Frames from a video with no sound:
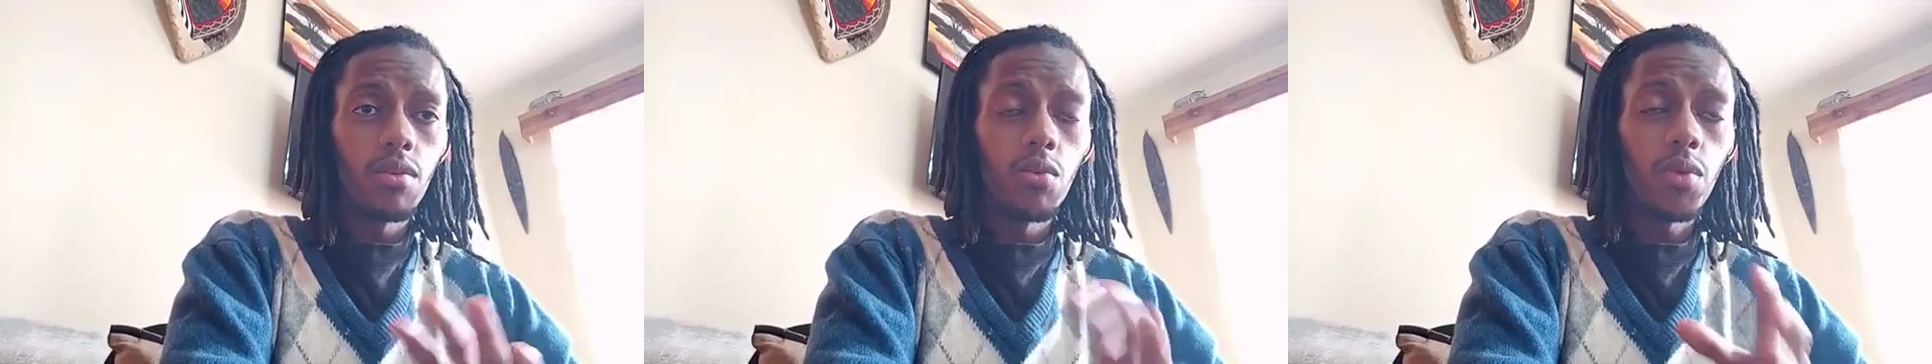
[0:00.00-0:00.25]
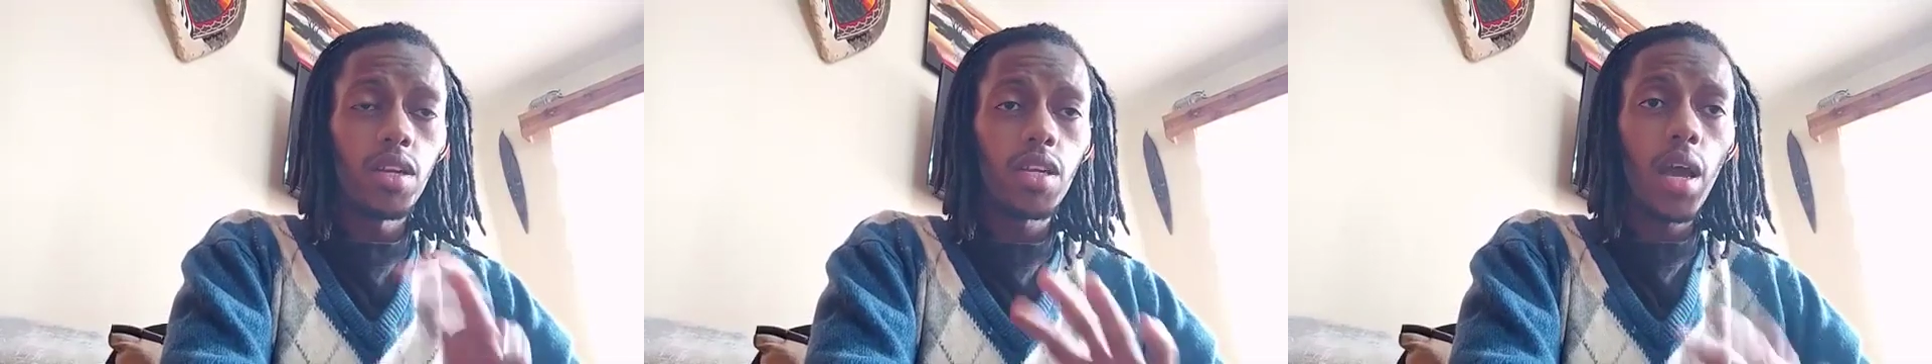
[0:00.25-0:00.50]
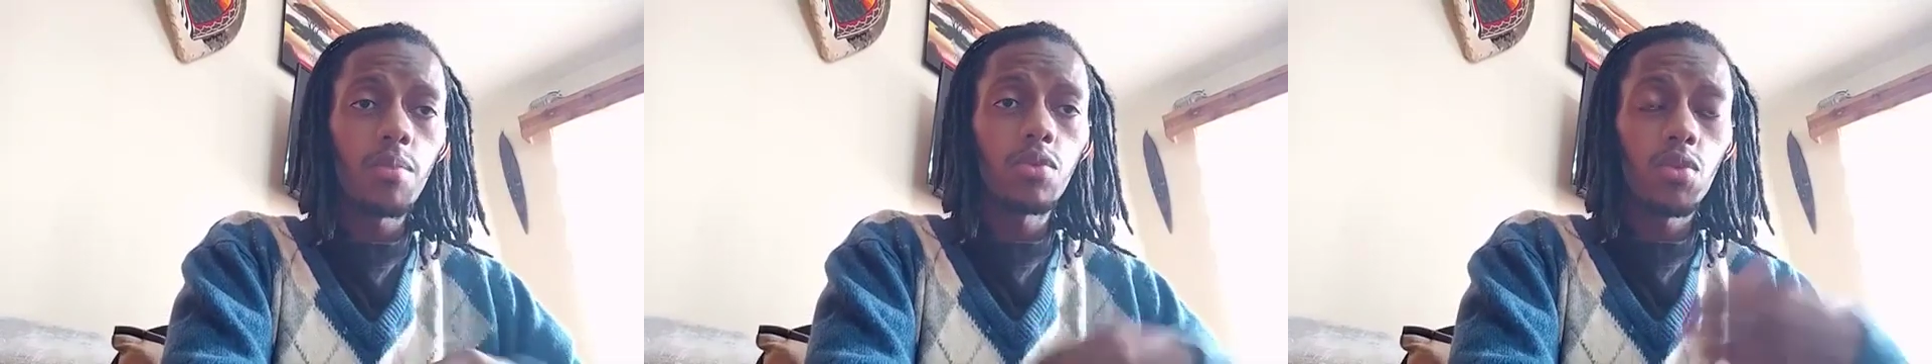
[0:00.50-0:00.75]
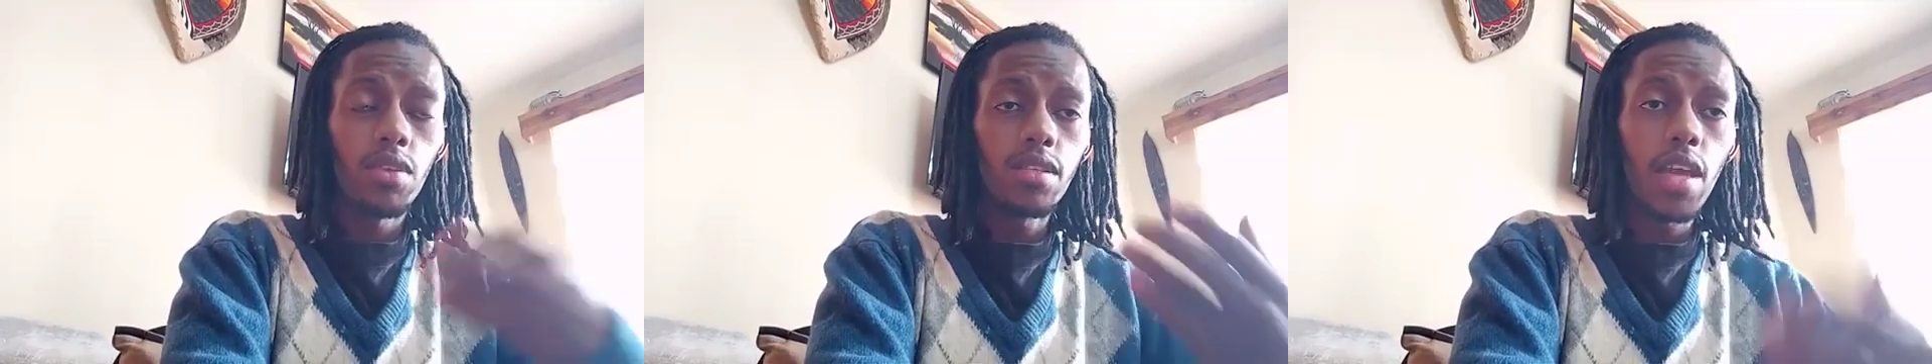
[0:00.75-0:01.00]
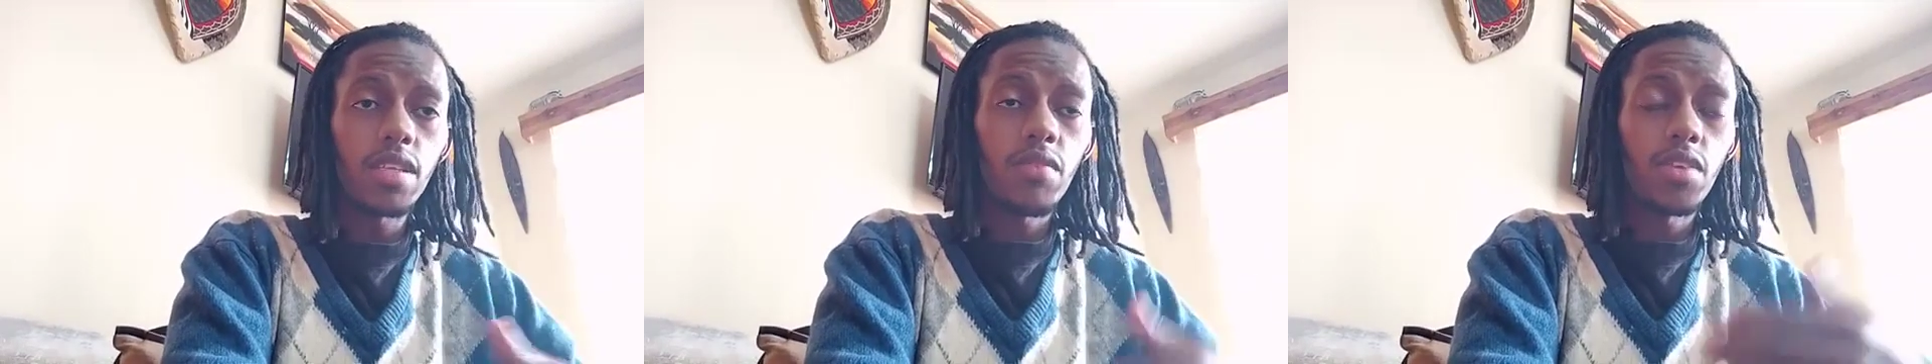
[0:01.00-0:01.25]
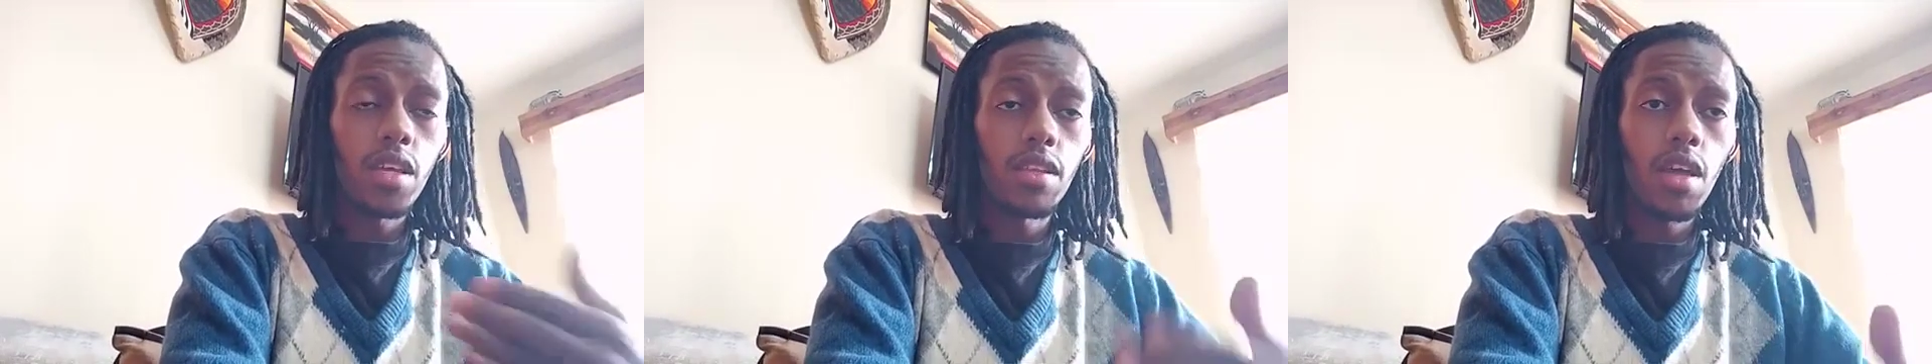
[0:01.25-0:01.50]
When it comes, these guys
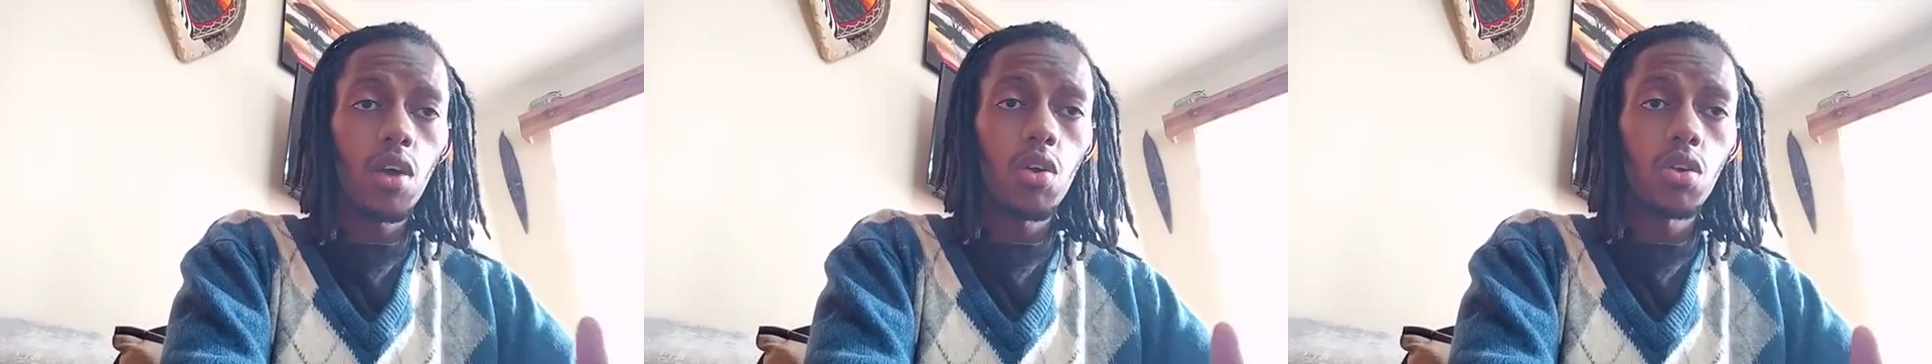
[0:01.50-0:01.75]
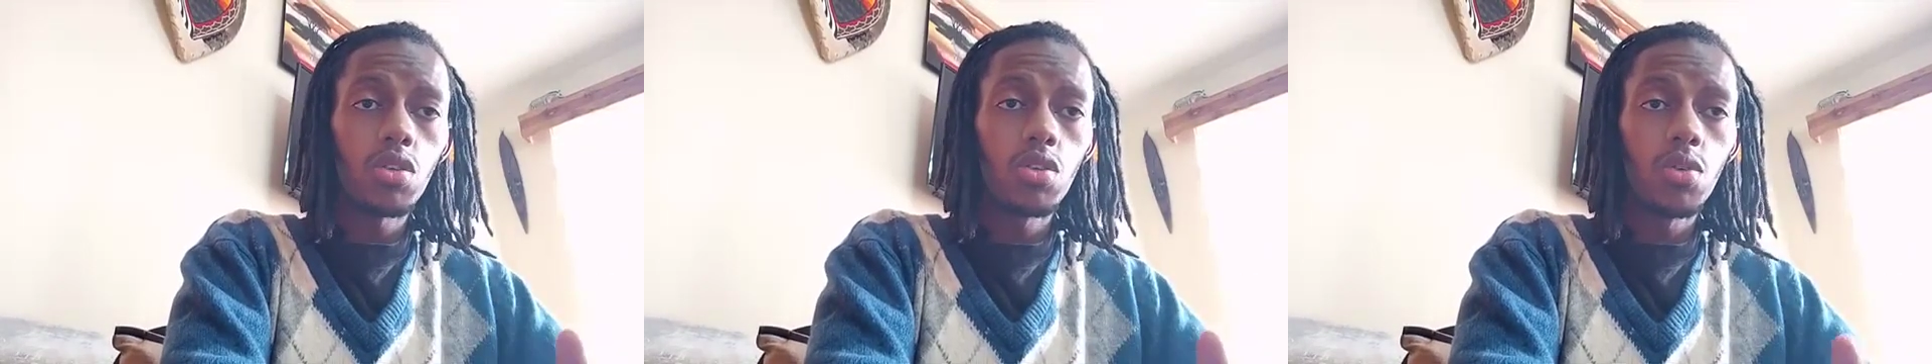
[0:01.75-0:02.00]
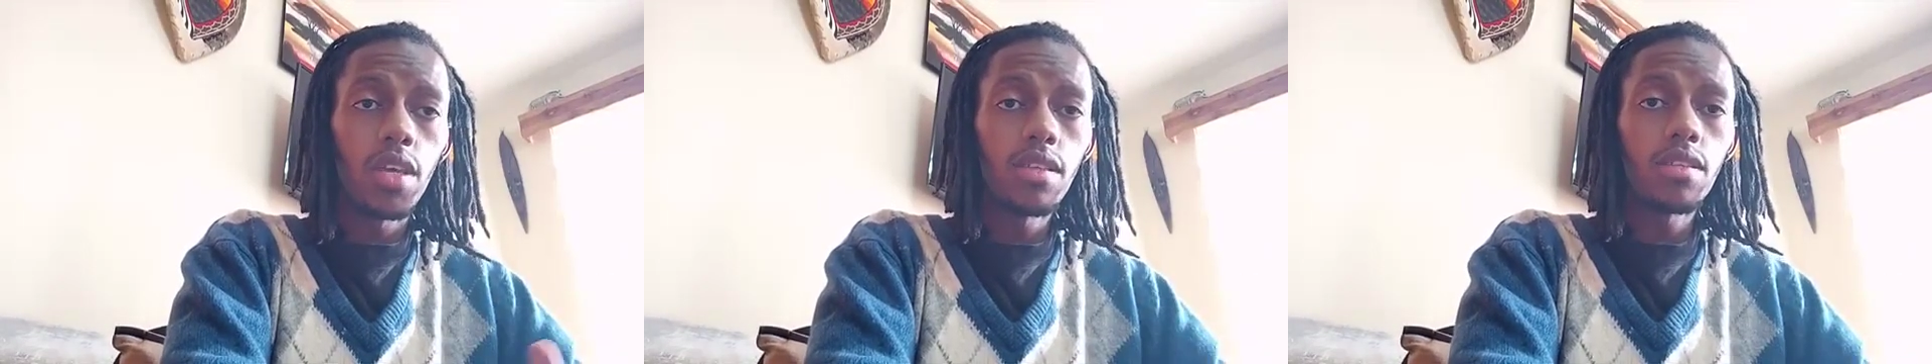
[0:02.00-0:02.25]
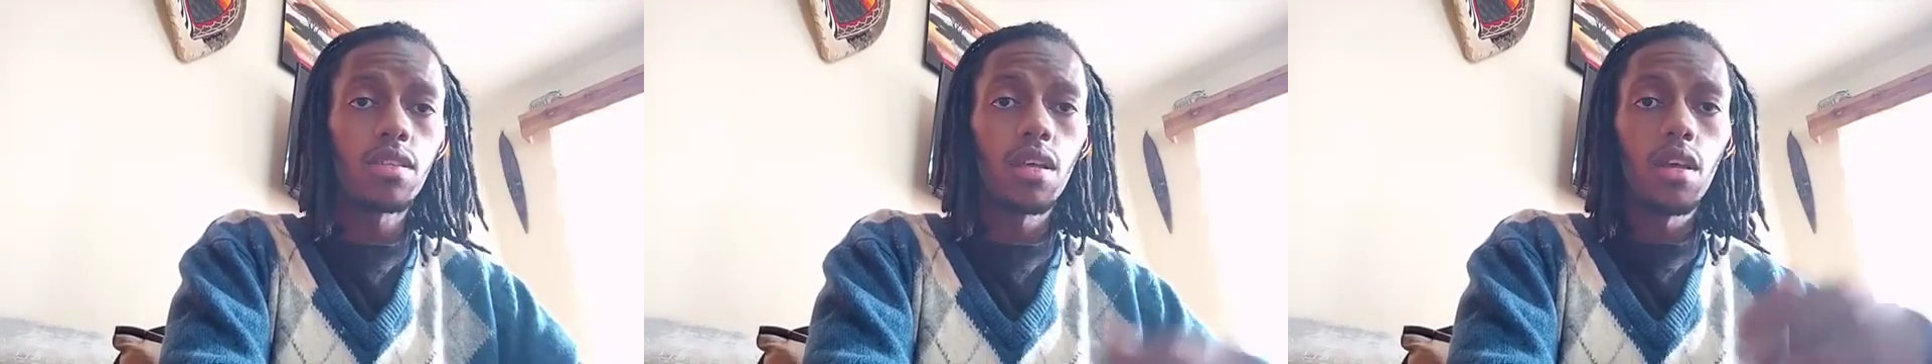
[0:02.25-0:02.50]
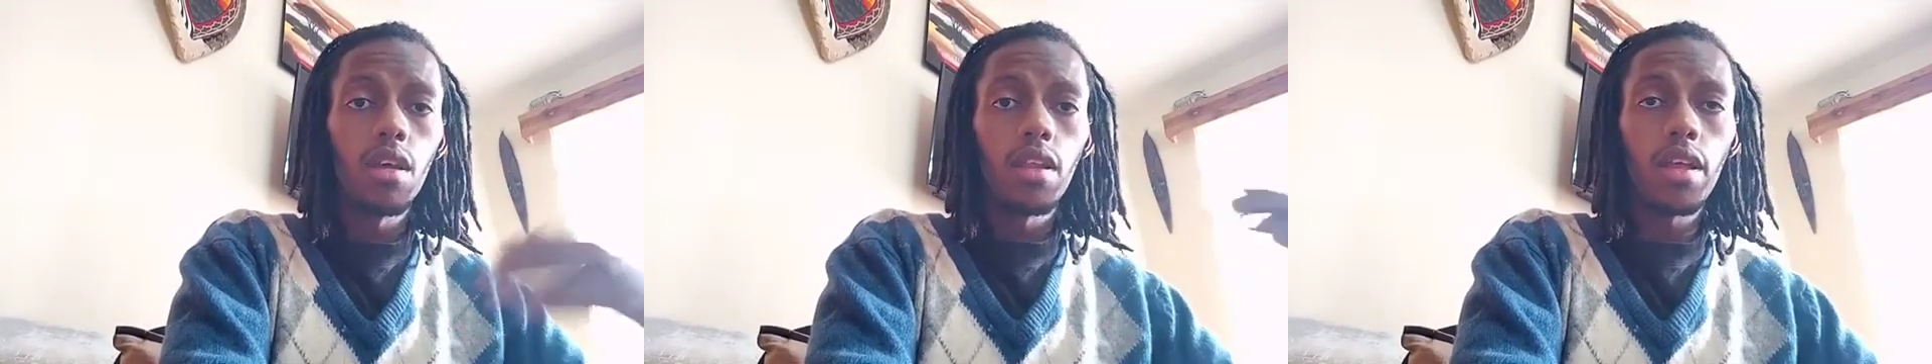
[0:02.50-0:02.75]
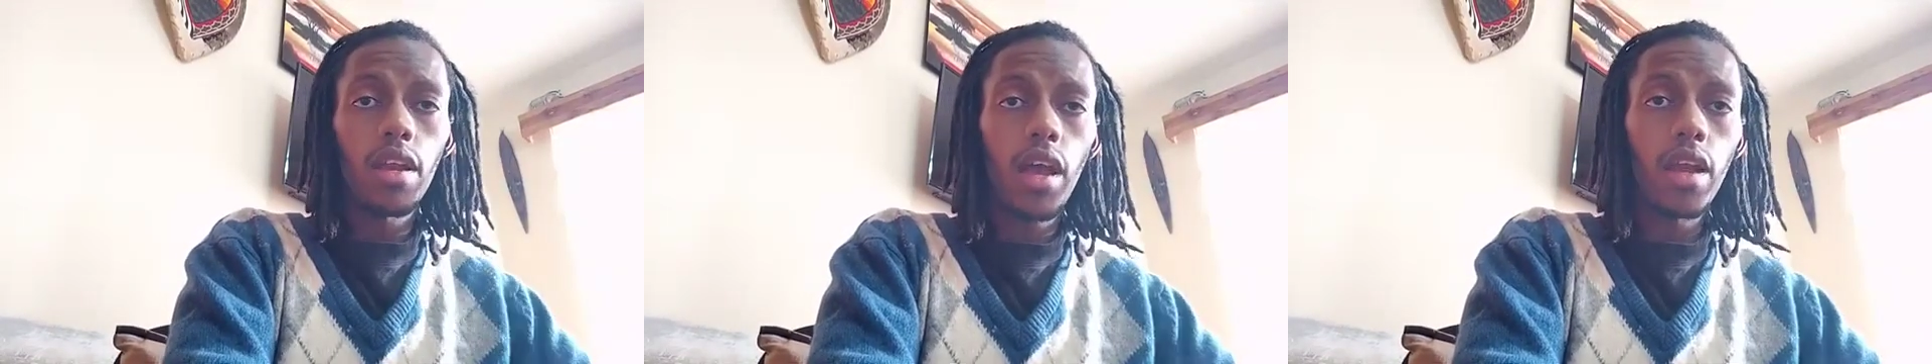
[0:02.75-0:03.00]
have taken their court to case.
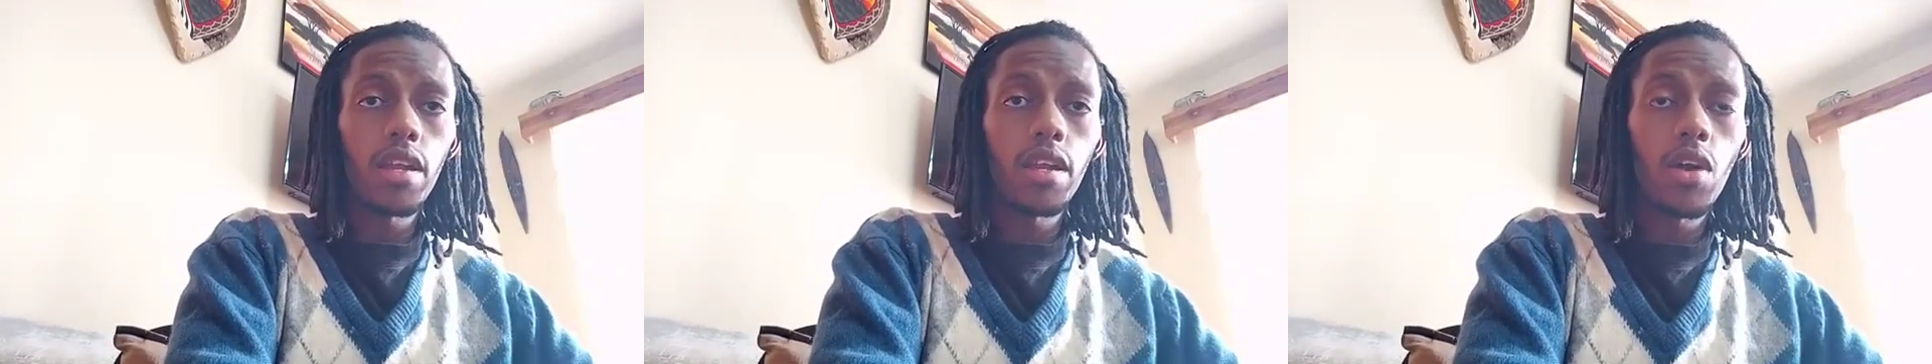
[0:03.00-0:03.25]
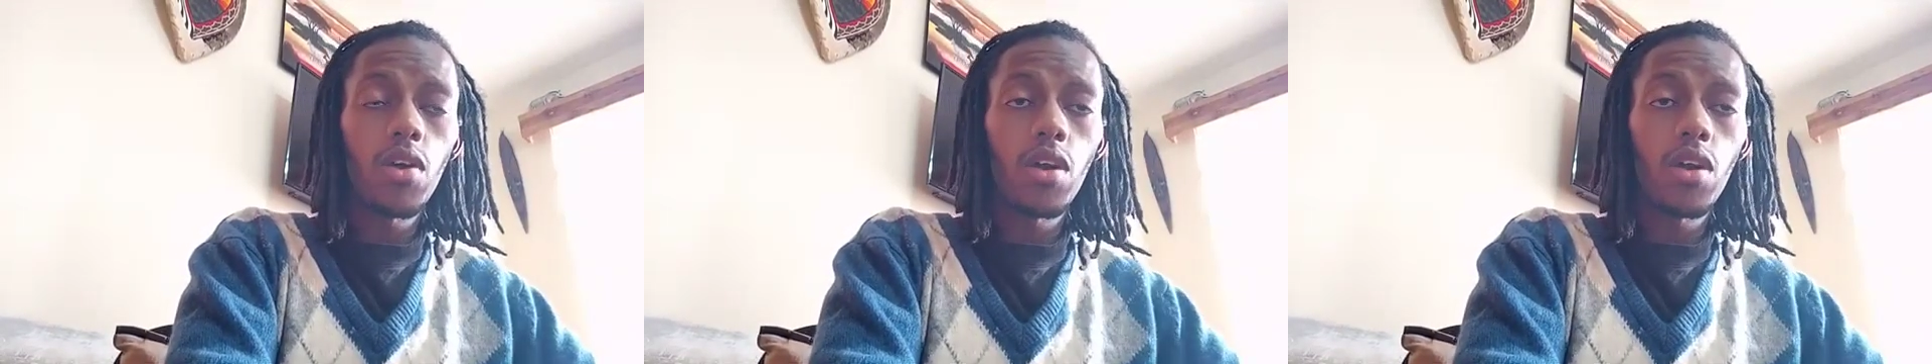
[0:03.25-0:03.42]
They're under now a